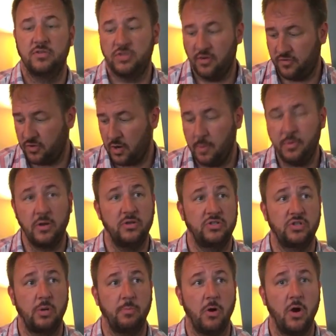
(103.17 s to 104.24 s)
So if they're up here and
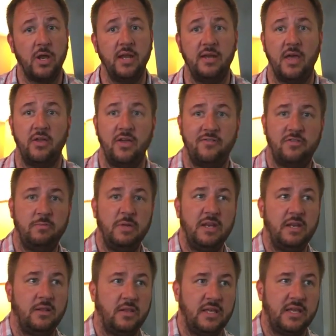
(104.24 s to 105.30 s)
start barking, now you have to
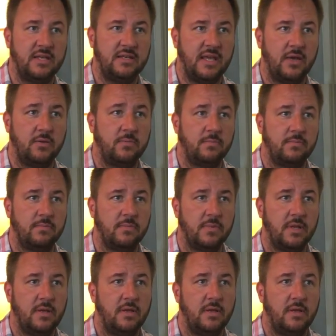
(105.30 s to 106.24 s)
immediately get down.